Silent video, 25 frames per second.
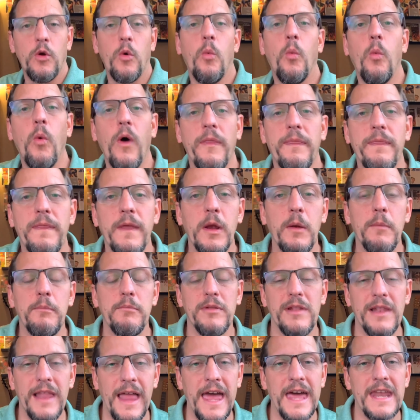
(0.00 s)
what their
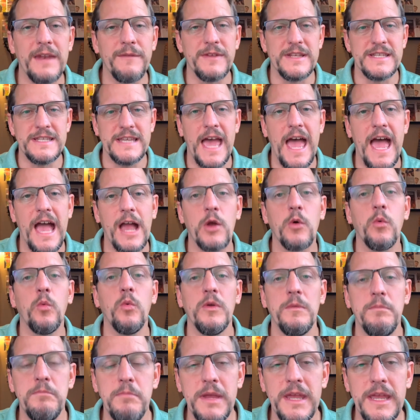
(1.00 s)
plan of attack
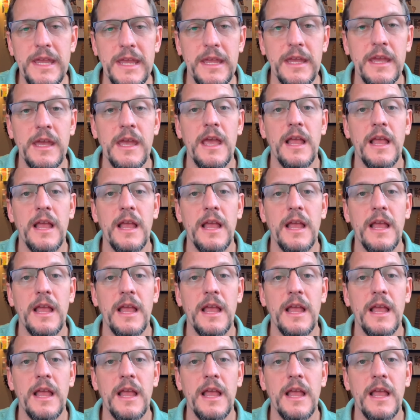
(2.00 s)
would be.